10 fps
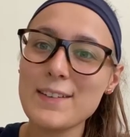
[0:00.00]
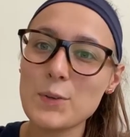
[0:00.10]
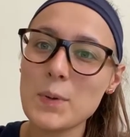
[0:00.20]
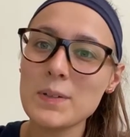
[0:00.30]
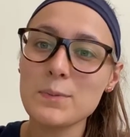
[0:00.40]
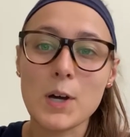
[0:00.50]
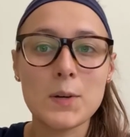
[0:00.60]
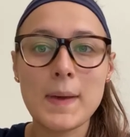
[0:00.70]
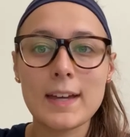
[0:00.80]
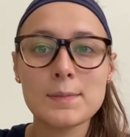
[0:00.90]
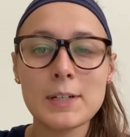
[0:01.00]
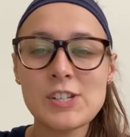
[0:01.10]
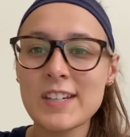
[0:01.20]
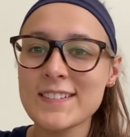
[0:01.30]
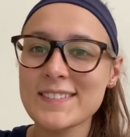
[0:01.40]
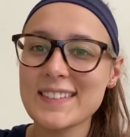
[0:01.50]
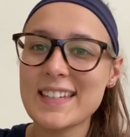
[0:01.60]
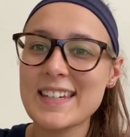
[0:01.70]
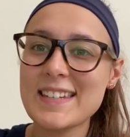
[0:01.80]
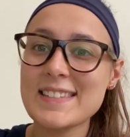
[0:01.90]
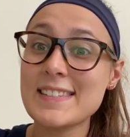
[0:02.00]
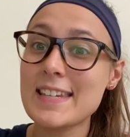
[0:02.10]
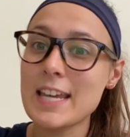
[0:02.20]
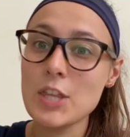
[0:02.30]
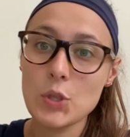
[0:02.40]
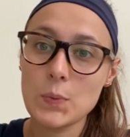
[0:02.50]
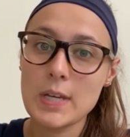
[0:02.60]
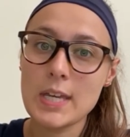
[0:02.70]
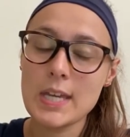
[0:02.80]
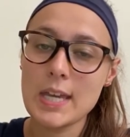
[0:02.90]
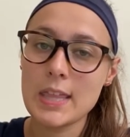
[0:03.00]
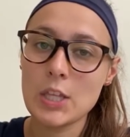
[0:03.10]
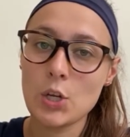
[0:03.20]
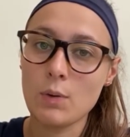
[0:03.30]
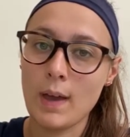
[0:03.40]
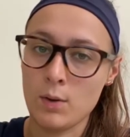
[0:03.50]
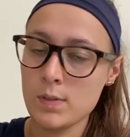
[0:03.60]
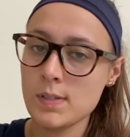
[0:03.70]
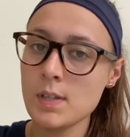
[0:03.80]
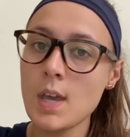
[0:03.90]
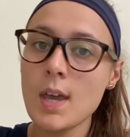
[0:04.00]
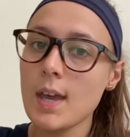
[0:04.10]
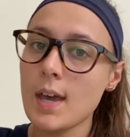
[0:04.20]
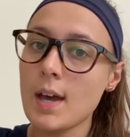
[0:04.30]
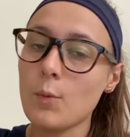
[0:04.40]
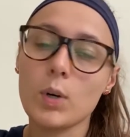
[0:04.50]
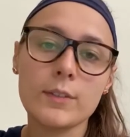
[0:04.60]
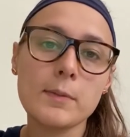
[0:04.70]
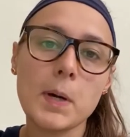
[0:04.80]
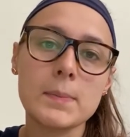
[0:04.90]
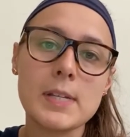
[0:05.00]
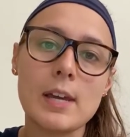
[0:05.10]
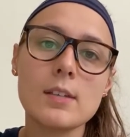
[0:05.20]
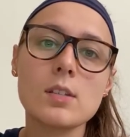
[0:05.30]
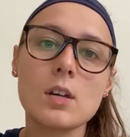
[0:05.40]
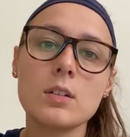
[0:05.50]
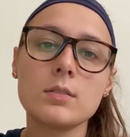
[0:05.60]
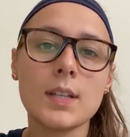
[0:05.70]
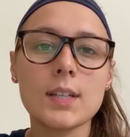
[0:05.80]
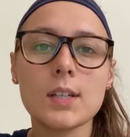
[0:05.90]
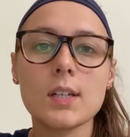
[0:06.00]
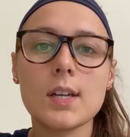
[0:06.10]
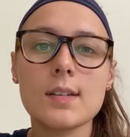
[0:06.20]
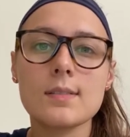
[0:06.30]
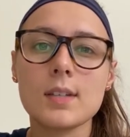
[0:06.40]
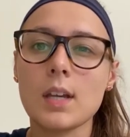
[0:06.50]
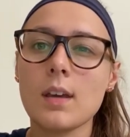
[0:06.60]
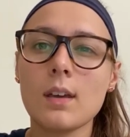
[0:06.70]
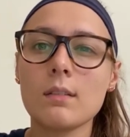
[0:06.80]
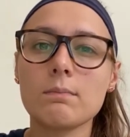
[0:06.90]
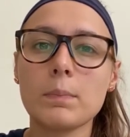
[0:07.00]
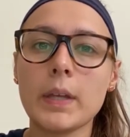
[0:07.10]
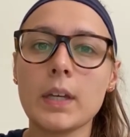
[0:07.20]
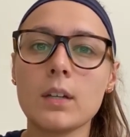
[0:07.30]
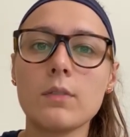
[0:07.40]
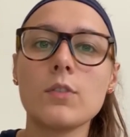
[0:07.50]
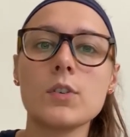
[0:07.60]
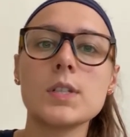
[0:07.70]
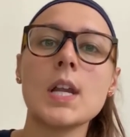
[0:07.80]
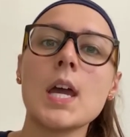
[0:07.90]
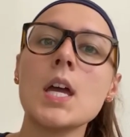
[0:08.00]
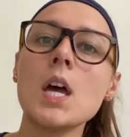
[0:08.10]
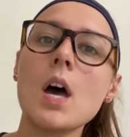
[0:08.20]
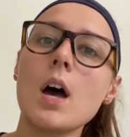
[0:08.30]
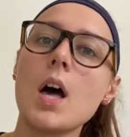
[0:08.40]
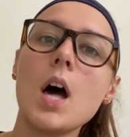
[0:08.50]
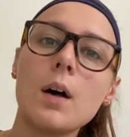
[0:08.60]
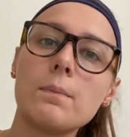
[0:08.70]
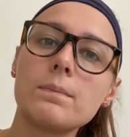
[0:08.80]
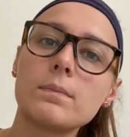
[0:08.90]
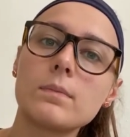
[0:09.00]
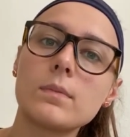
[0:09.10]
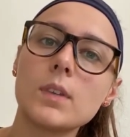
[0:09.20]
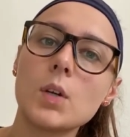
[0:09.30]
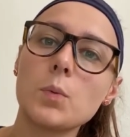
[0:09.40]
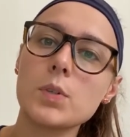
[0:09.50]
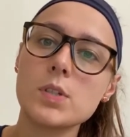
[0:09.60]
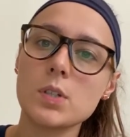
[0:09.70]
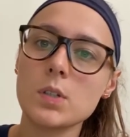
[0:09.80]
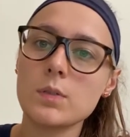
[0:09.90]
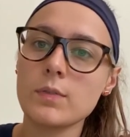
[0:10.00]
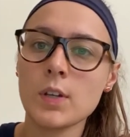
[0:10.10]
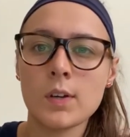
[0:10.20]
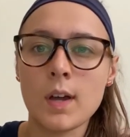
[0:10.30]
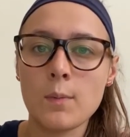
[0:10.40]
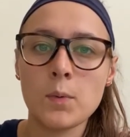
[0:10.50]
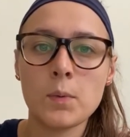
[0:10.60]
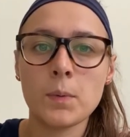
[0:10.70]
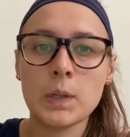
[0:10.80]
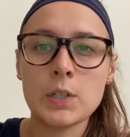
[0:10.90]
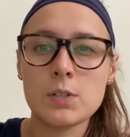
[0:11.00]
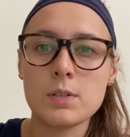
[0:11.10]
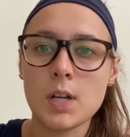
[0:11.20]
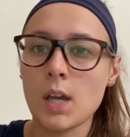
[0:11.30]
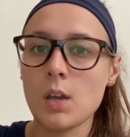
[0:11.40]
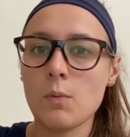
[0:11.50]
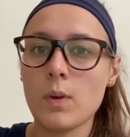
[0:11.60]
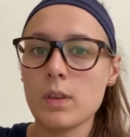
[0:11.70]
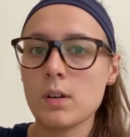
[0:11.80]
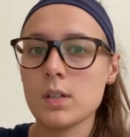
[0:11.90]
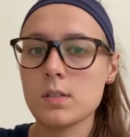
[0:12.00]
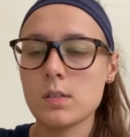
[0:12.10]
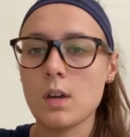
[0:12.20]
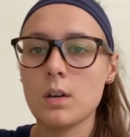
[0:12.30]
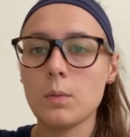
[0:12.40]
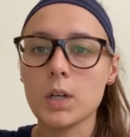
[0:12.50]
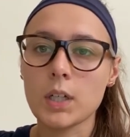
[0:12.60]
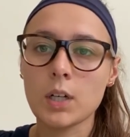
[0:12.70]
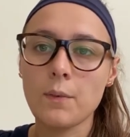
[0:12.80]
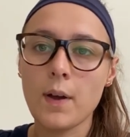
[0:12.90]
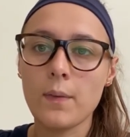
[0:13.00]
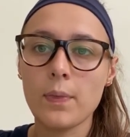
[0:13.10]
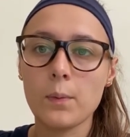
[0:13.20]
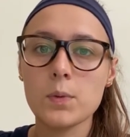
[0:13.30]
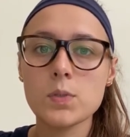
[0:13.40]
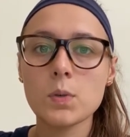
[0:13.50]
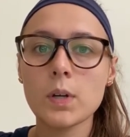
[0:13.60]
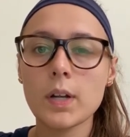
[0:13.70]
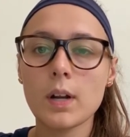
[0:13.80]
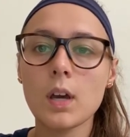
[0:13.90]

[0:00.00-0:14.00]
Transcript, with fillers: everyone, welcome back to my channel. It is day three in the new house, uh, work from home day, so nothing exciting planned for today. Um, we're still figuring out what we want to do tonight, whether it's uh, walking around the resort